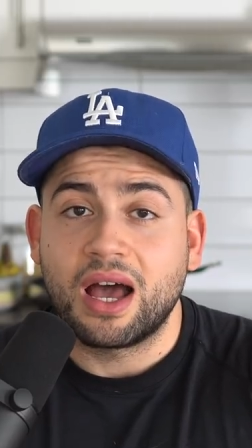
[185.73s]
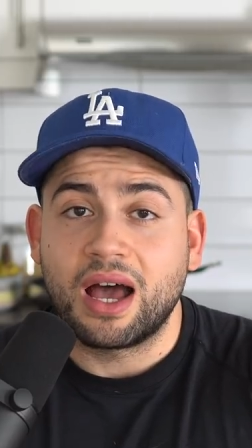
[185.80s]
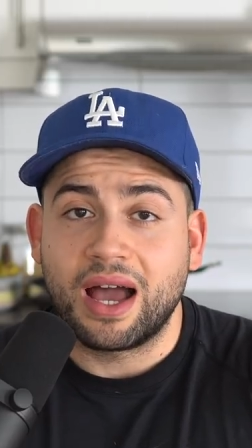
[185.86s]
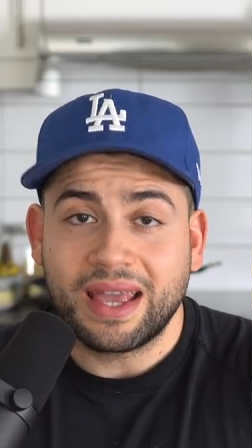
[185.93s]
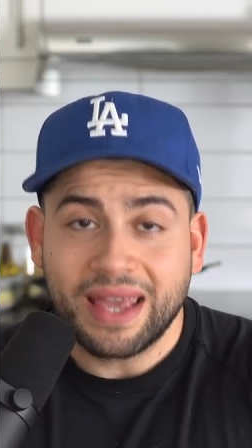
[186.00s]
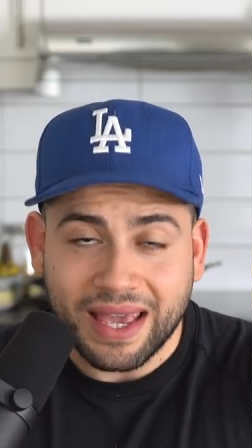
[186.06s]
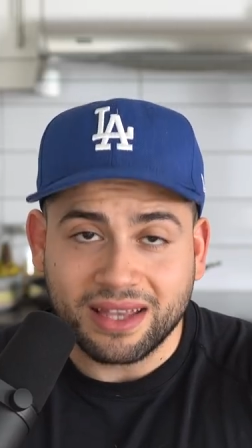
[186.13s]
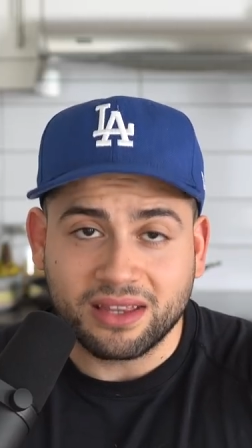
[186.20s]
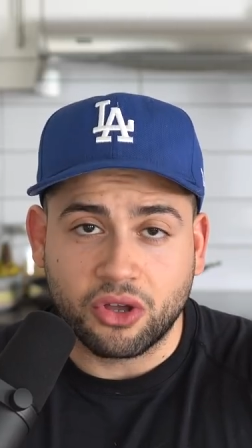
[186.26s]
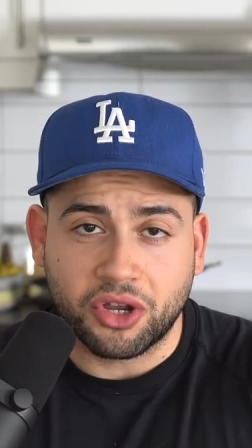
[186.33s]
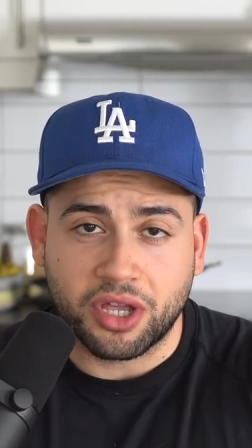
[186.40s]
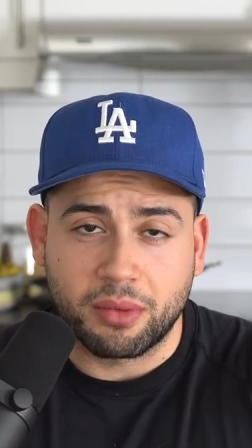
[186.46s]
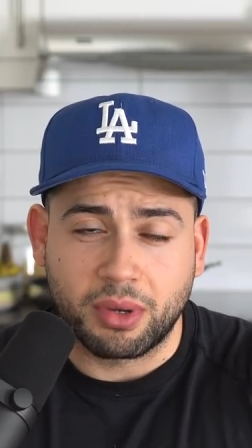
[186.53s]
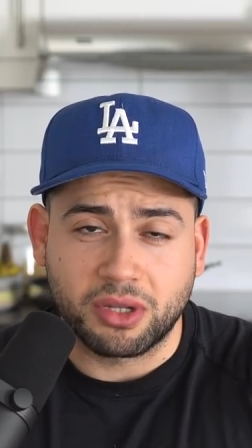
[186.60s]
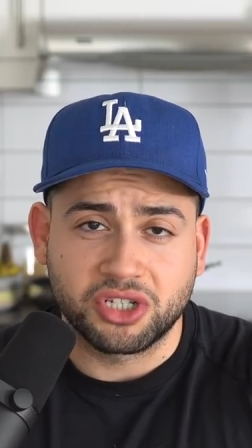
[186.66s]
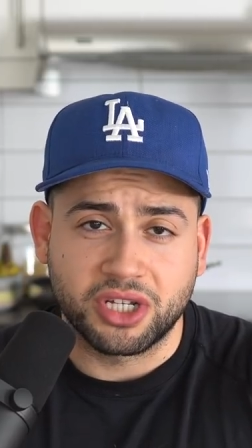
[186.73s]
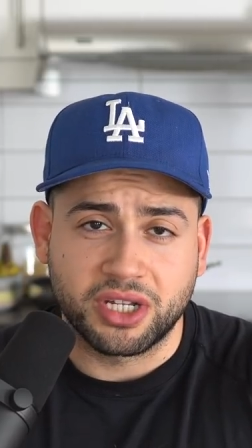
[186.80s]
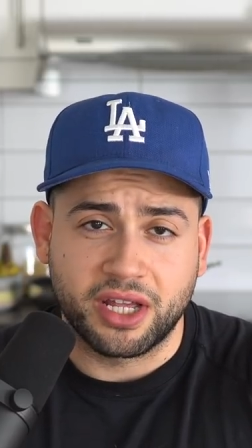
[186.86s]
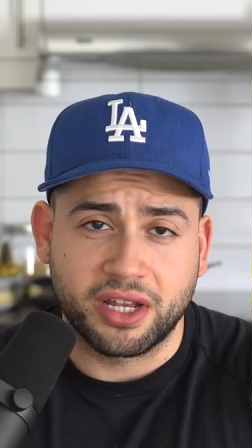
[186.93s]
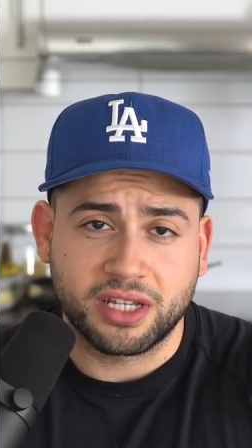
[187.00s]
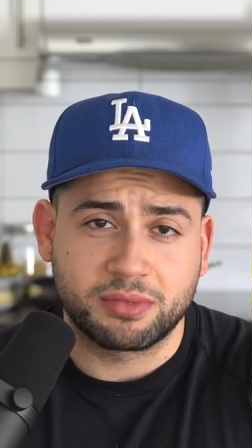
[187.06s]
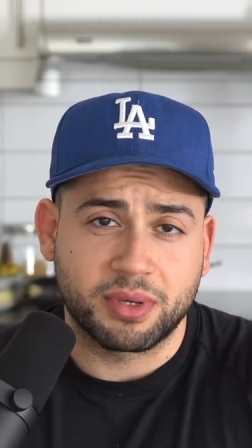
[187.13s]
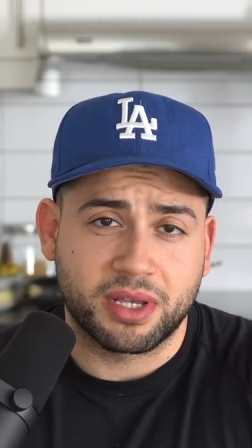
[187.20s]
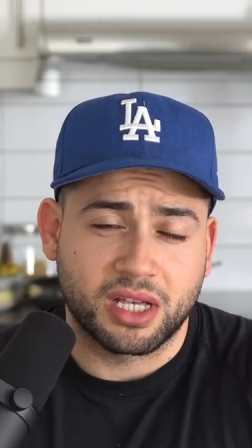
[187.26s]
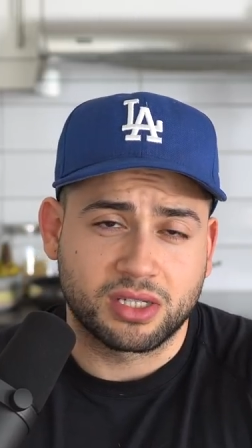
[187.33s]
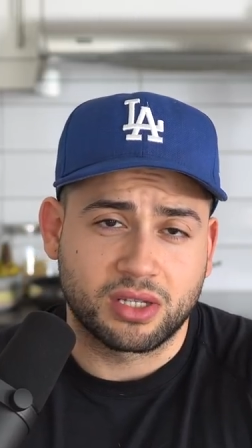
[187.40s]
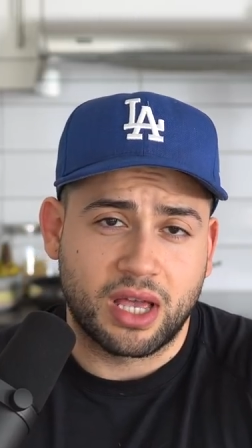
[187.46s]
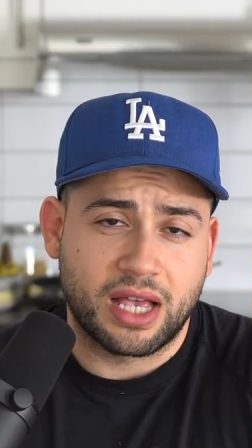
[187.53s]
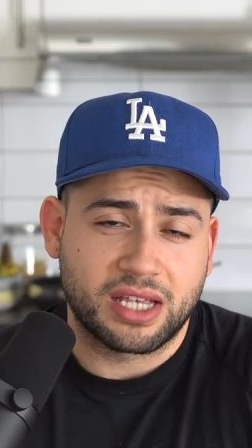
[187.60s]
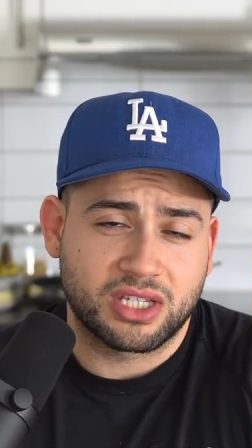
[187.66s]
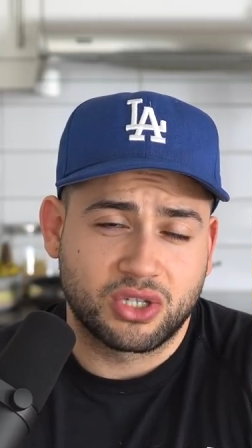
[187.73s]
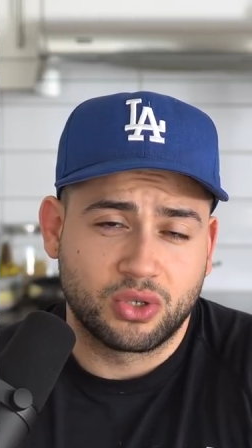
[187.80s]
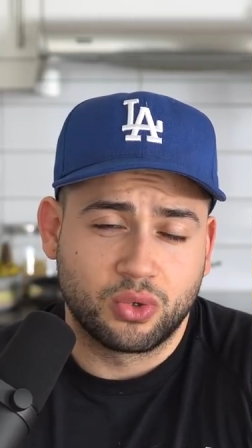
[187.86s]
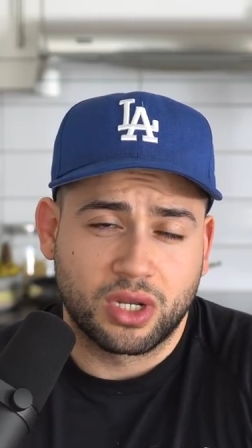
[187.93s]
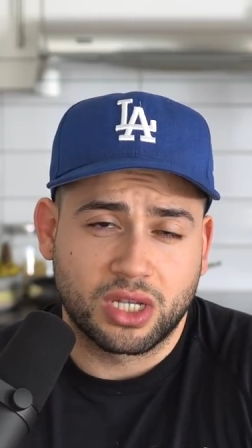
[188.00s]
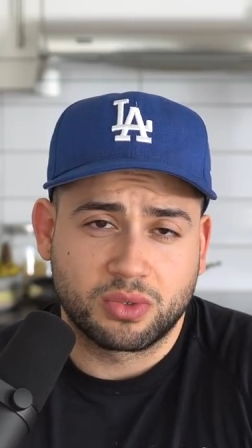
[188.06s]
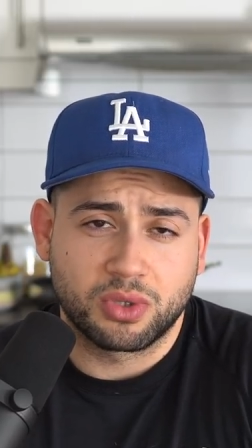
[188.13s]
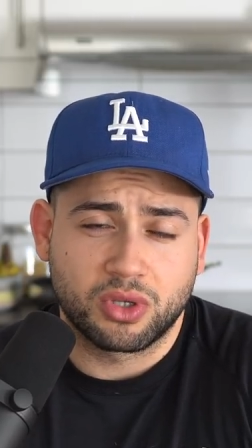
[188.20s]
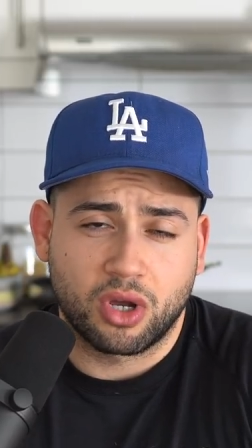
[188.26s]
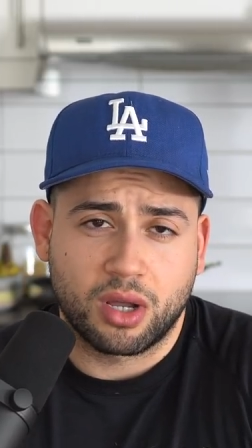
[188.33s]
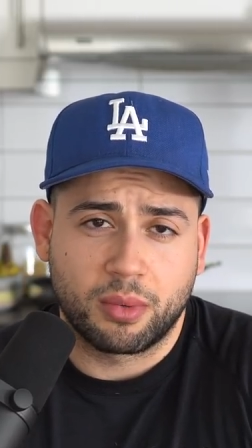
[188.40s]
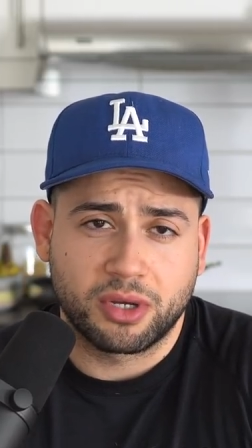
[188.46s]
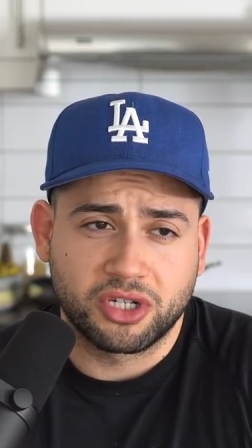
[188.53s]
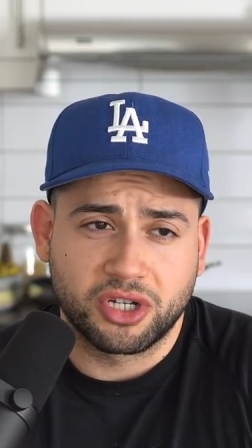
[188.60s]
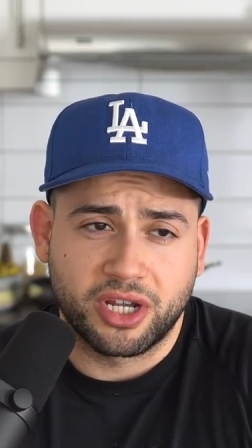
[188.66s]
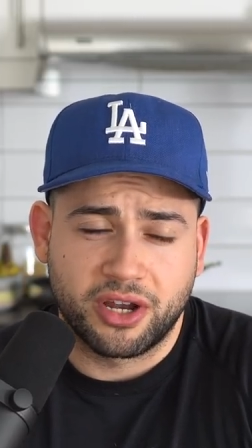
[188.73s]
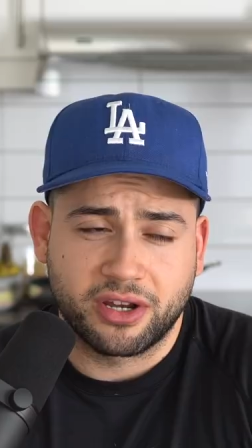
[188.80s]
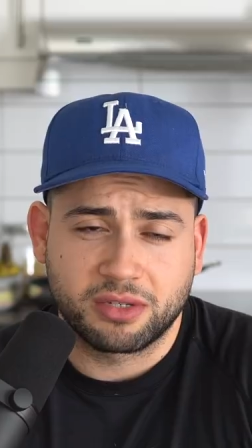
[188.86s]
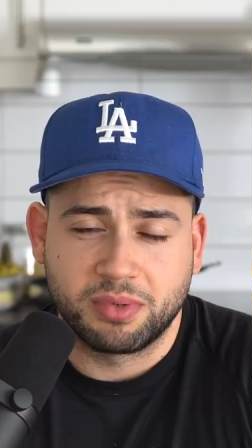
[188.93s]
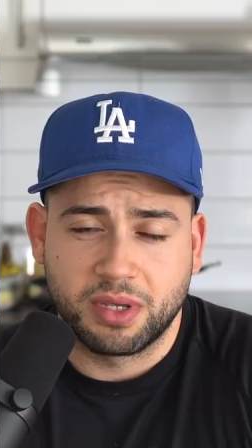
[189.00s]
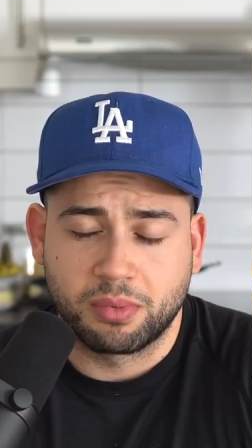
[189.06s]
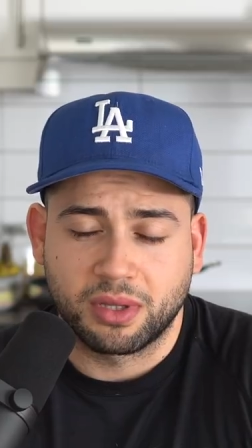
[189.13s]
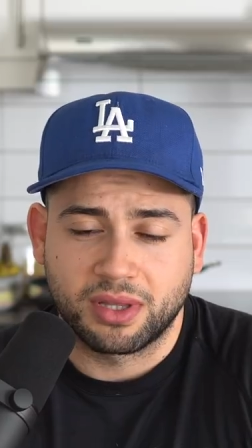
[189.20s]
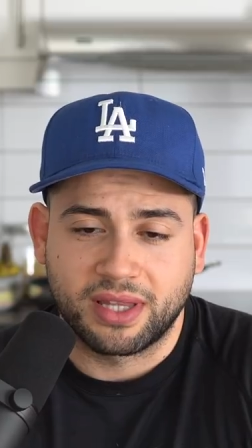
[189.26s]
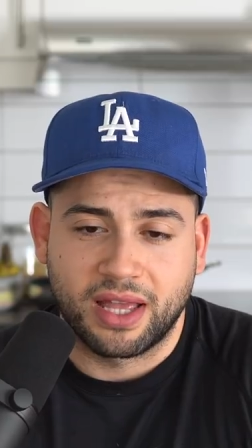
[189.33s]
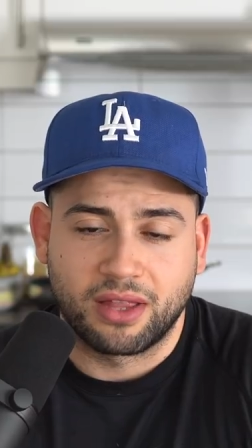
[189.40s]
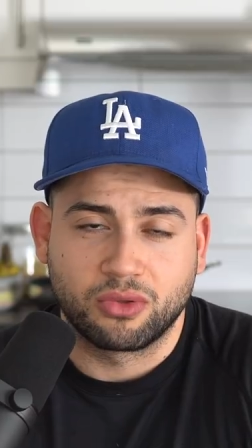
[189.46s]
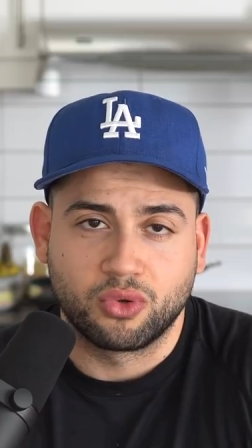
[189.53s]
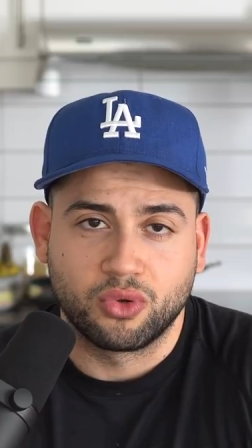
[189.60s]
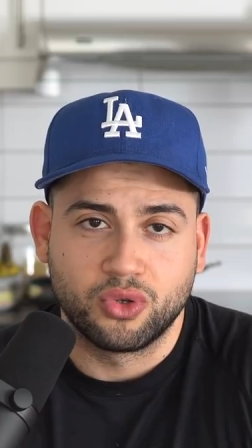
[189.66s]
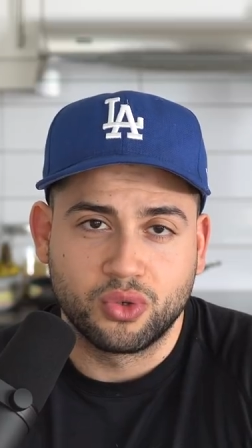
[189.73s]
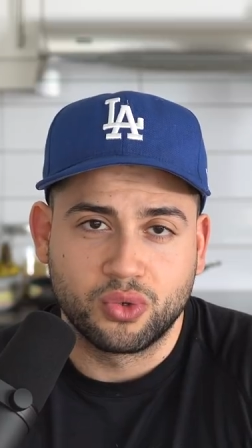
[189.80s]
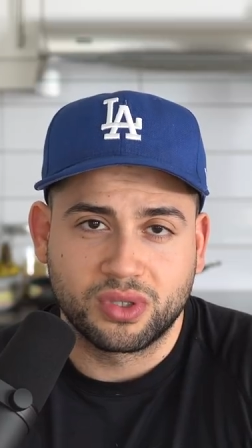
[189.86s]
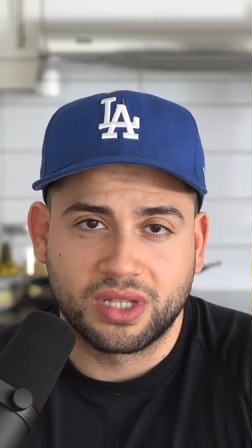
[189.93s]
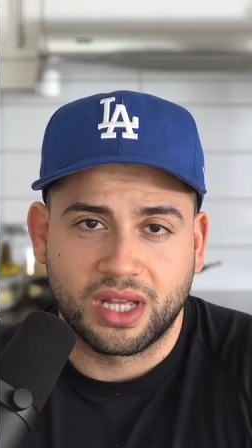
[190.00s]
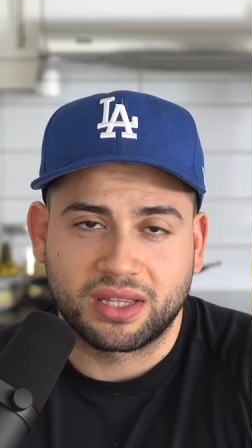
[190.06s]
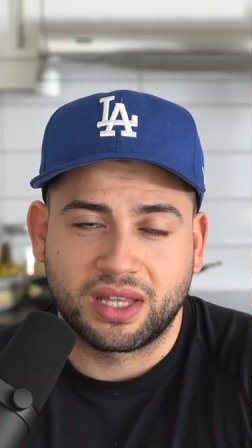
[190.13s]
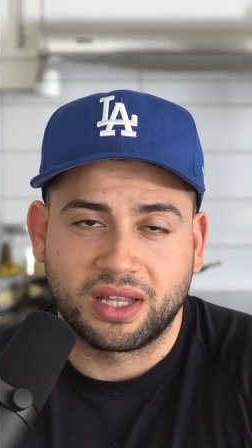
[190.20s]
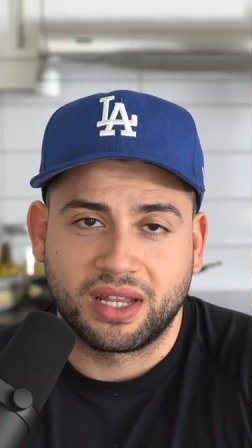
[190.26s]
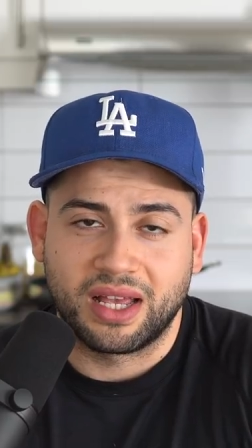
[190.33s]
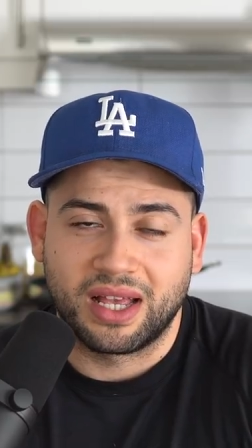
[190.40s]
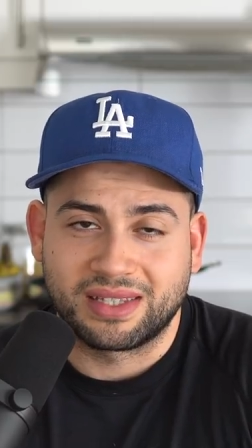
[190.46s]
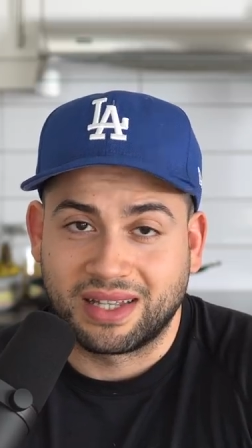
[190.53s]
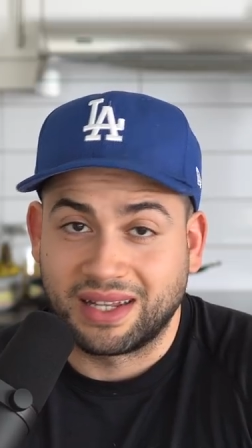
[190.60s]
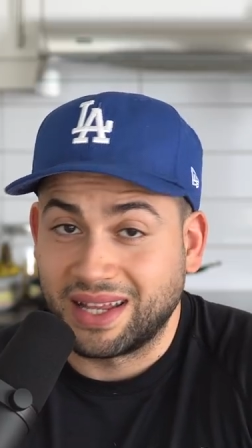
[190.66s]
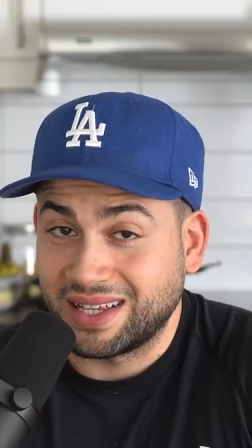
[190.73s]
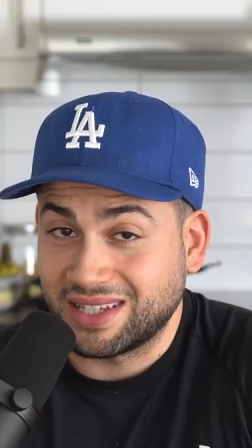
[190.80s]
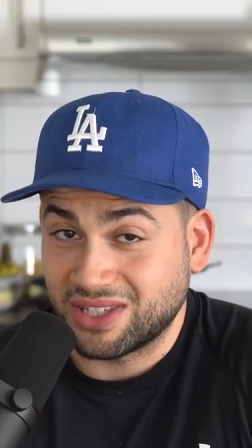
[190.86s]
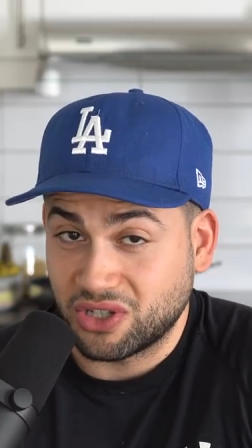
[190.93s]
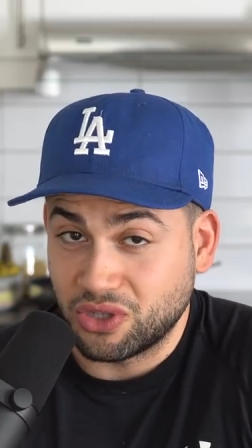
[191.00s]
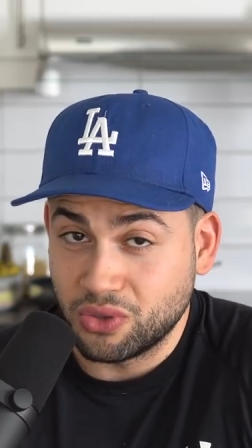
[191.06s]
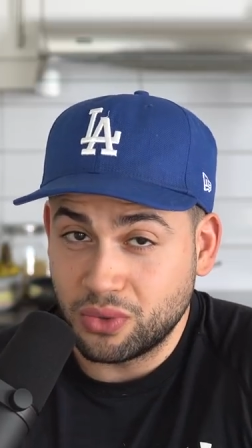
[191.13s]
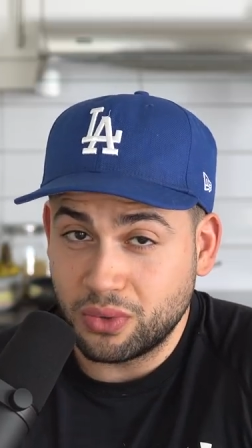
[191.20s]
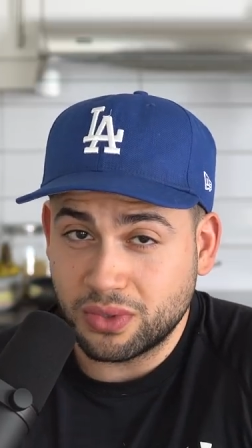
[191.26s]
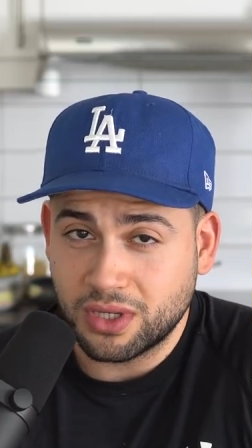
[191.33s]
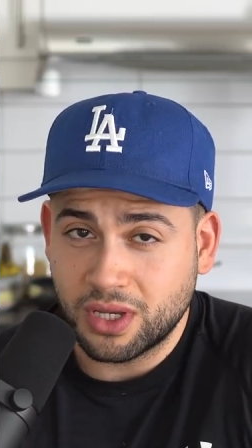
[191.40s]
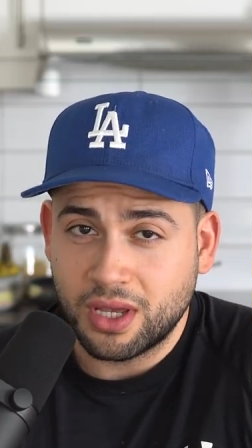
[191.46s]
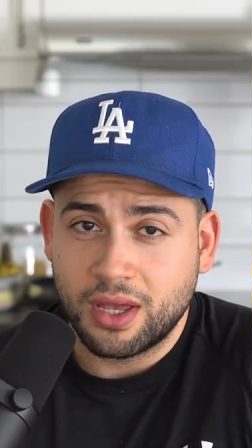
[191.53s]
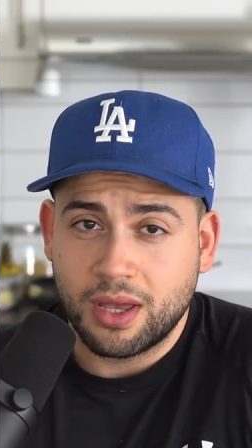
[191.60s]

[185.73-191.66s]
I hate talking about genetics because as soon as we talk about genetics, people tend to use that as an excuse,